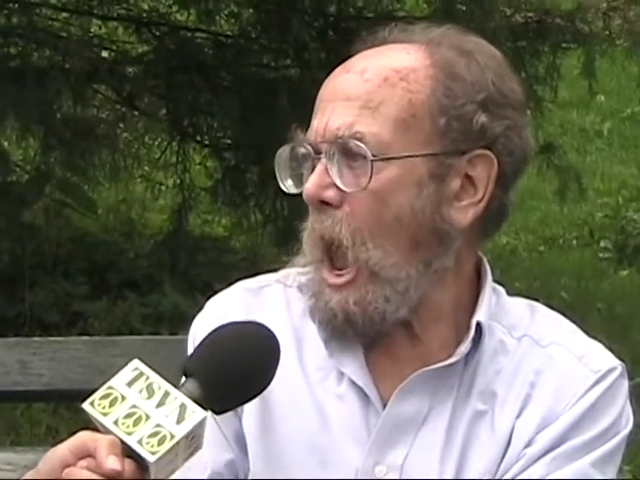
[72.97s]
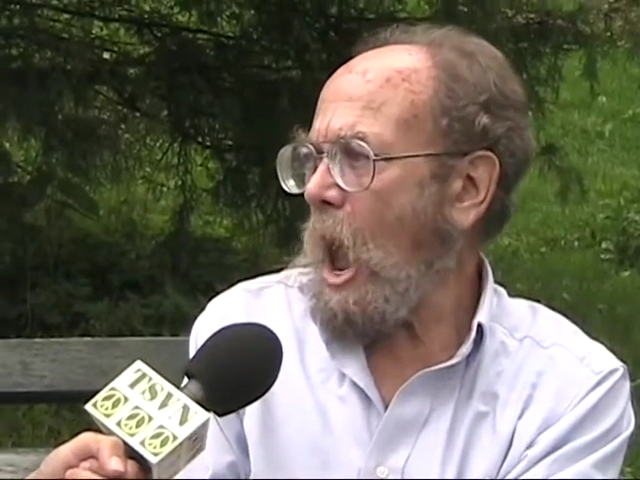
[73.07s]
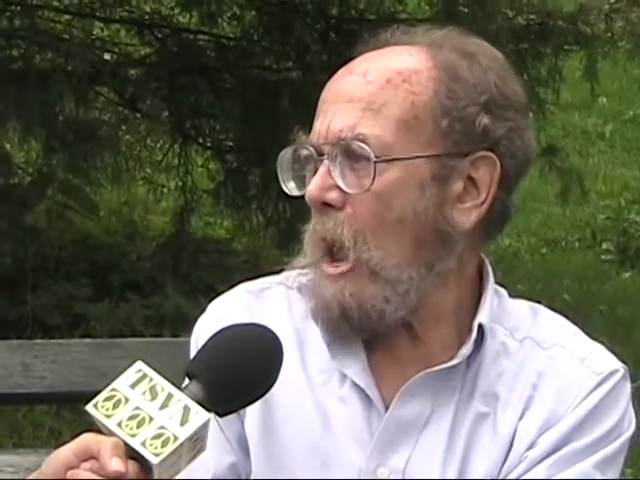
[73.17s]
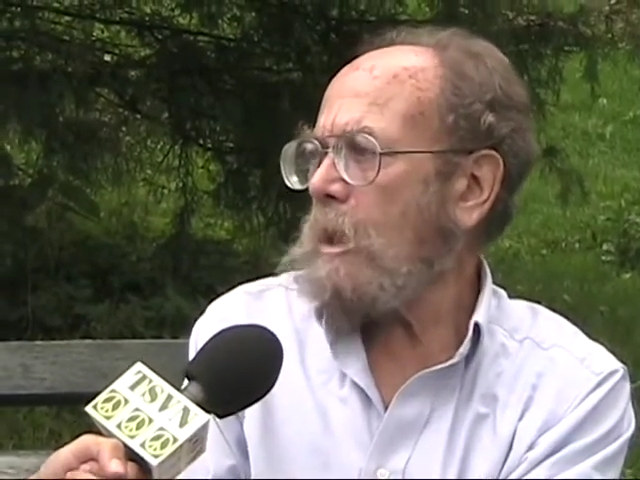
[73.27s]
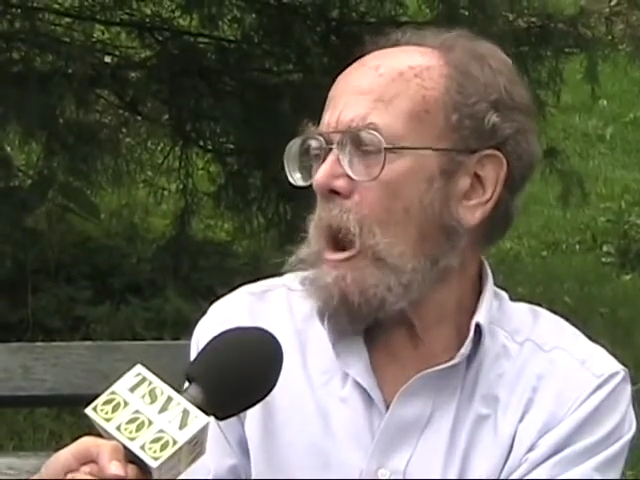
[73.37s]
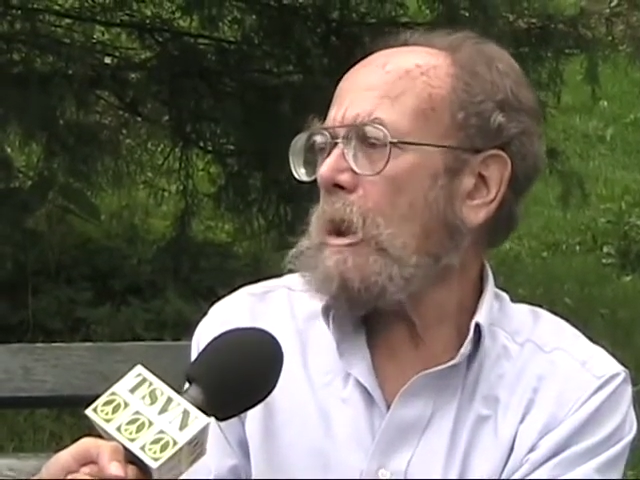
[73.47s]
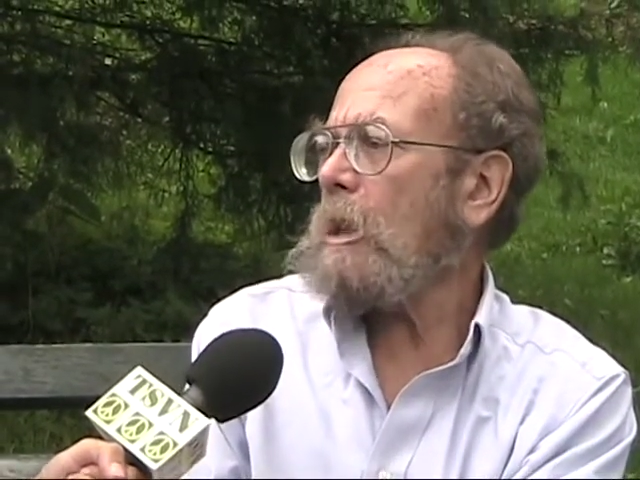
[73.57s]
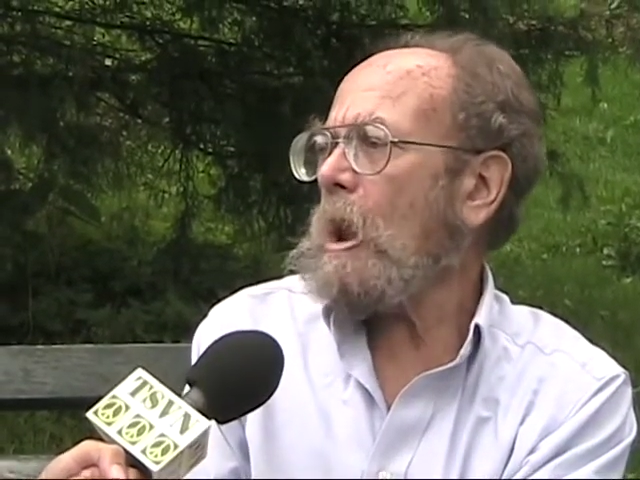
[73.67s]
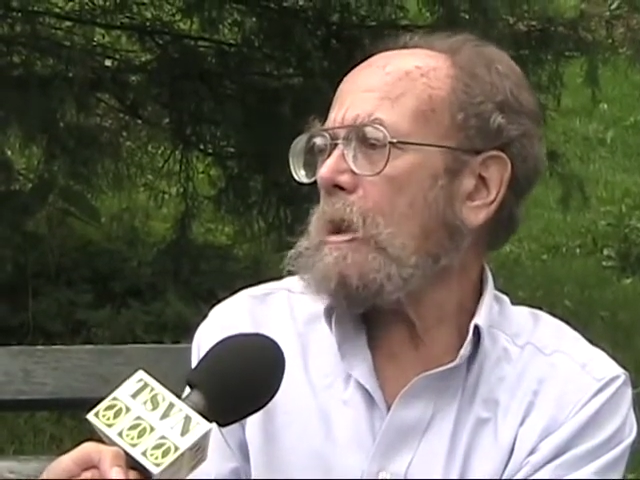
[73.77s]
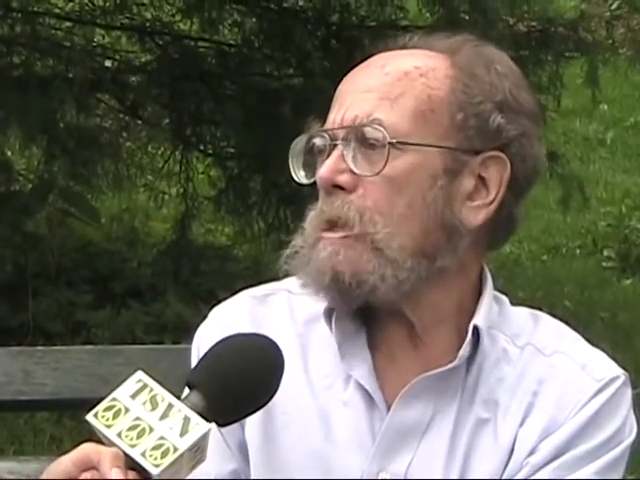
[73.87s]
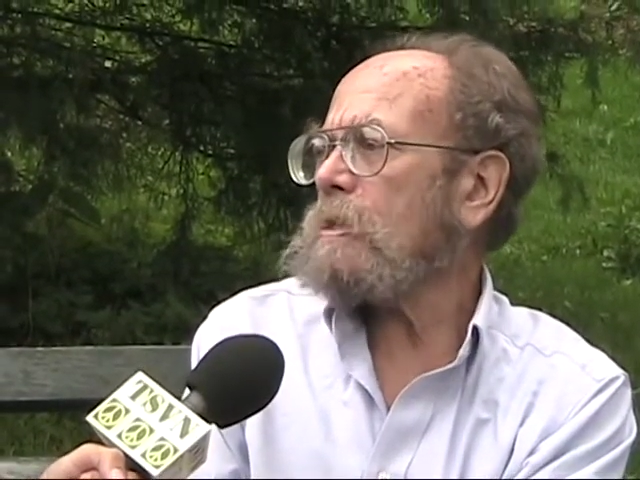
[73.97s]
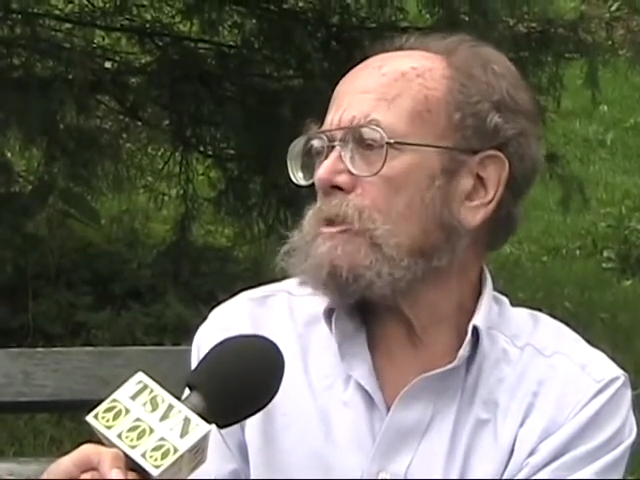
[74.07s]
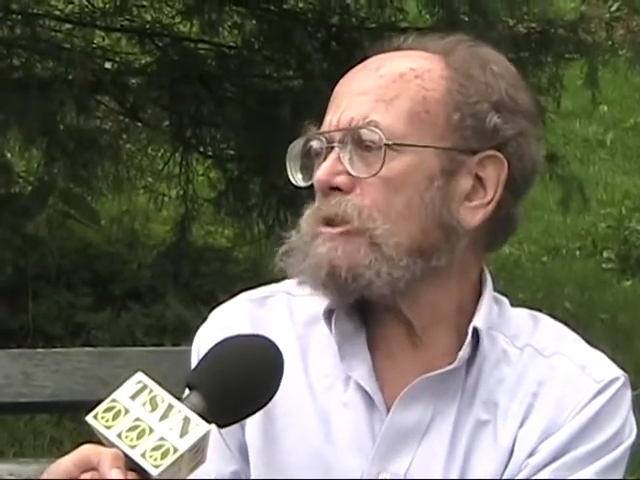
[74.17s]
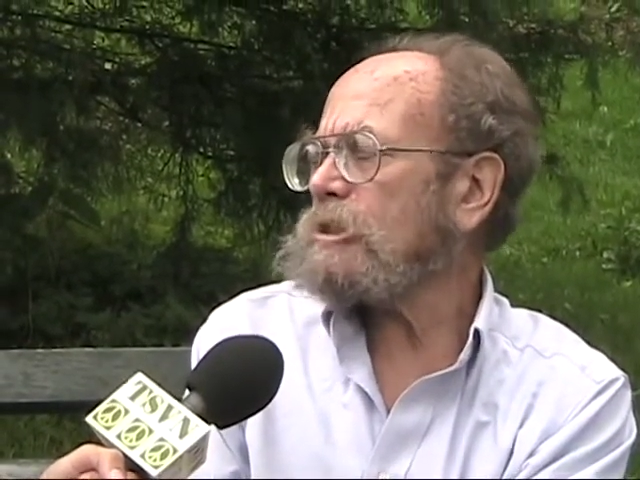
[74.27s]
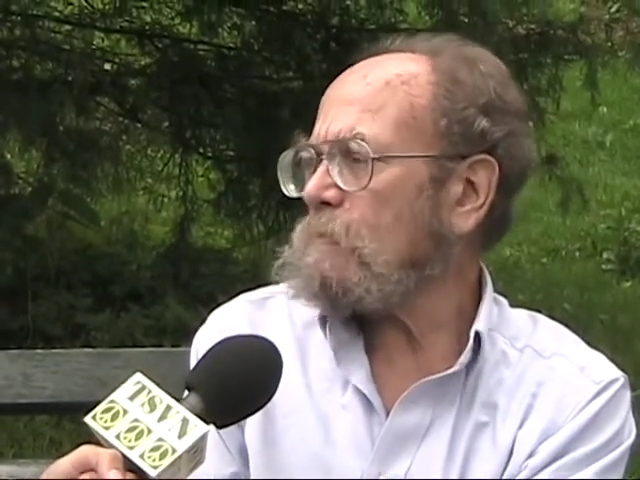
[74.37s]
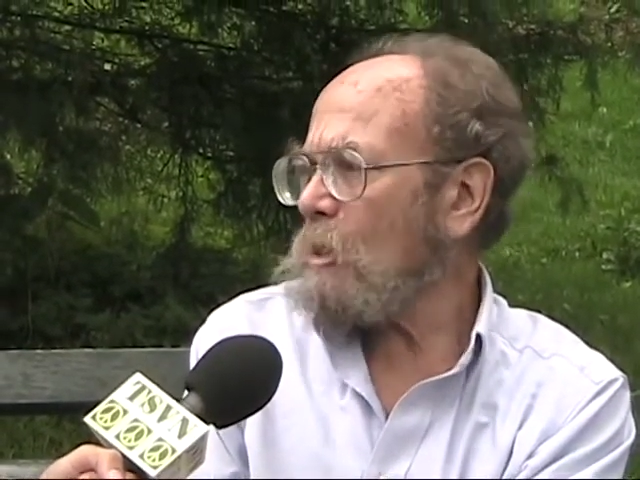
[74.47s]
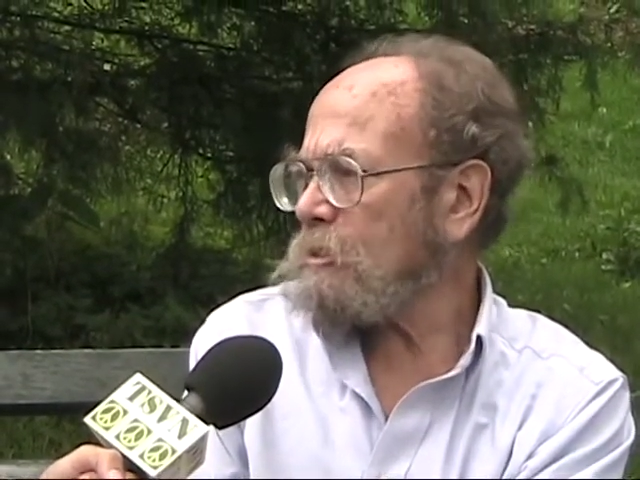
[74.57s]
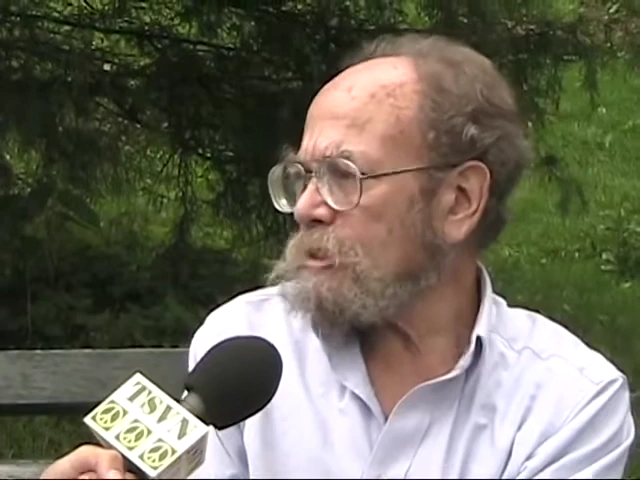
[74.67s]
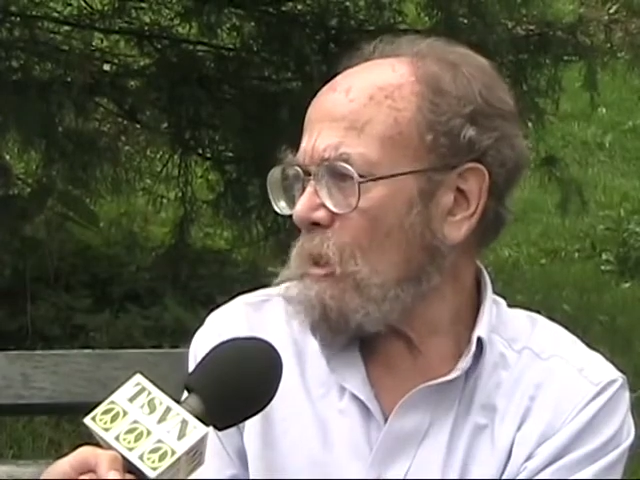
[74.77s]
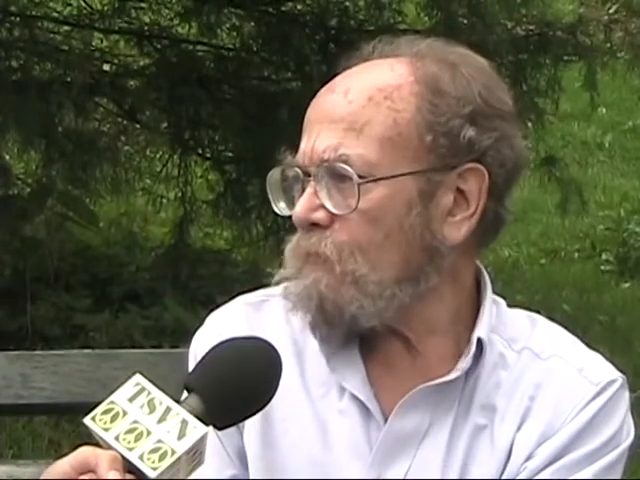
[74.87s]
I see
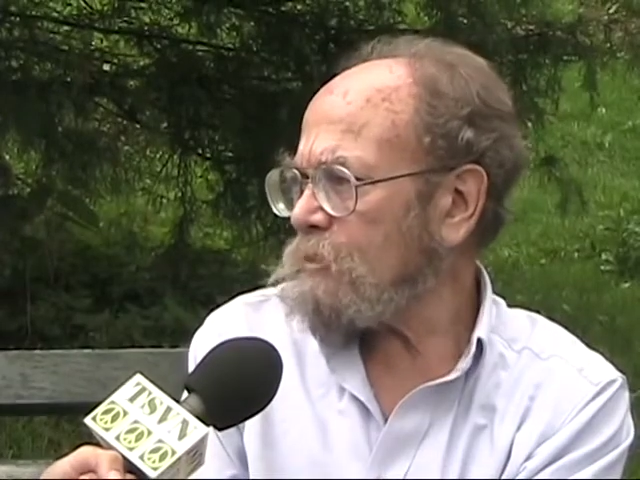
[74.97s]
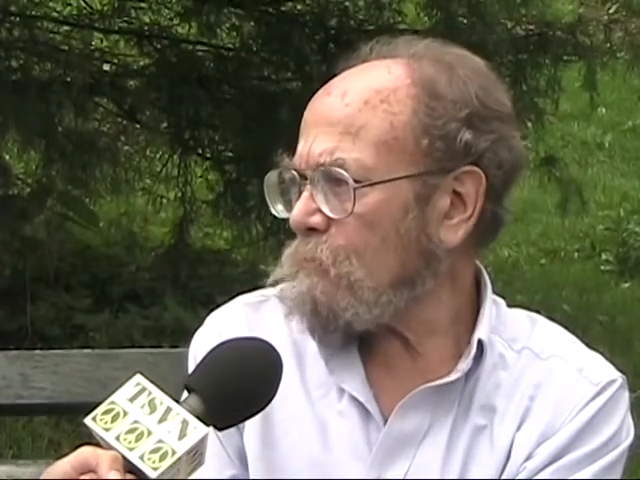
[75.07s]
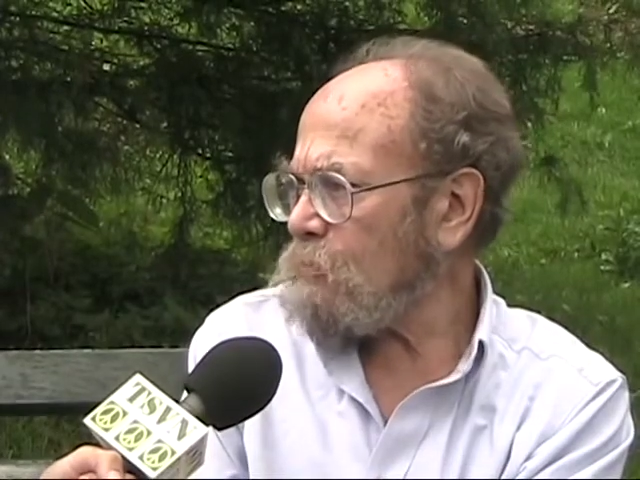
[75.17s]
myself as a